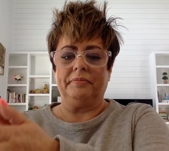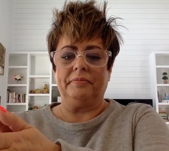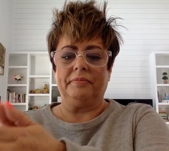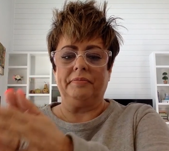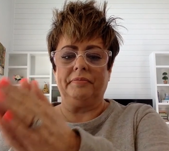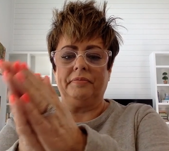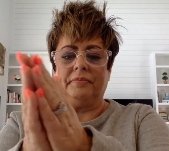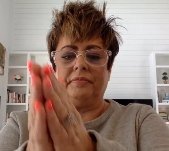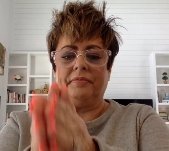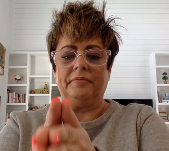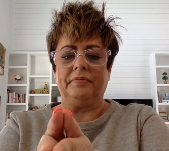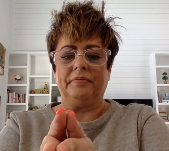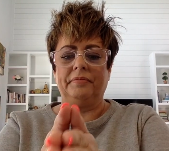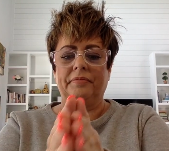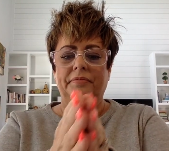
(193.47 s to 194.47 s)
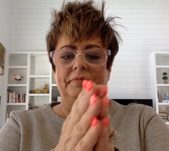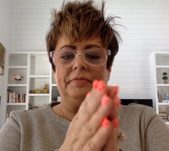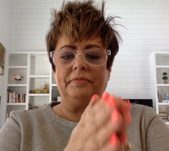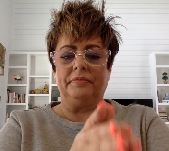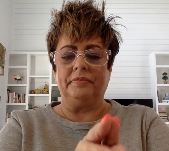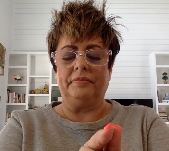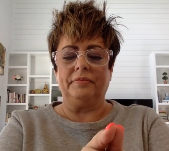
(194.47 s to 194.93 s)

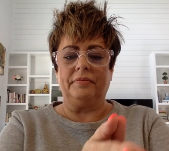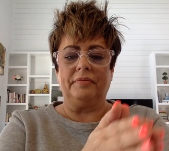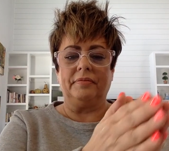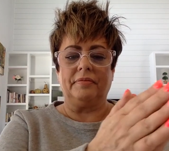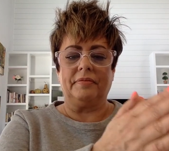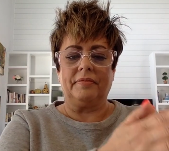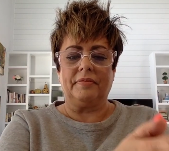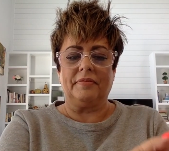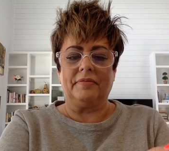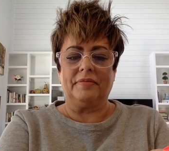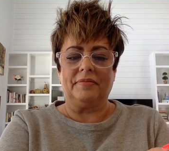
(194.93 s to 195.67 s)
Nobody speaks.